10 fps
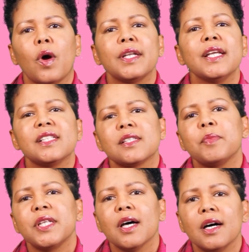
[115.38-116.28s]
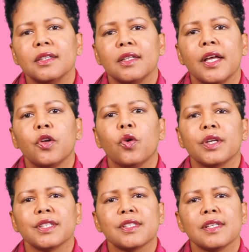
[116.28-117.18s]
needs to be done in
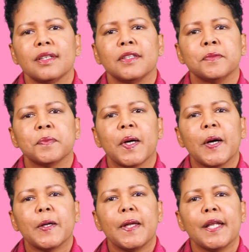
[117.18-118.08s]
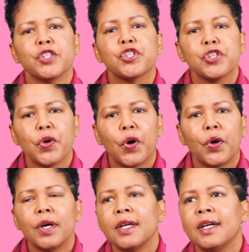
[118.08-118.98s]
order to
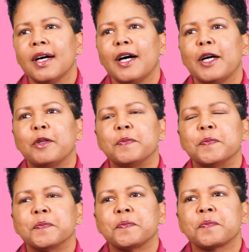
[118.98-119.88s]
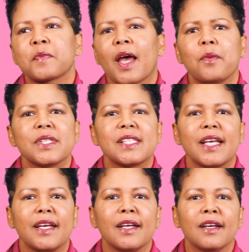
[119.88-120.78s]
ensure, I would
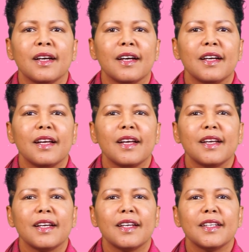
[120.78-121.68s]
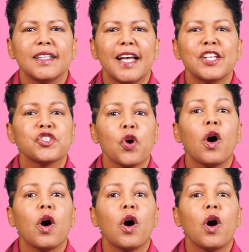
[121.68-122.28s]
say, ensure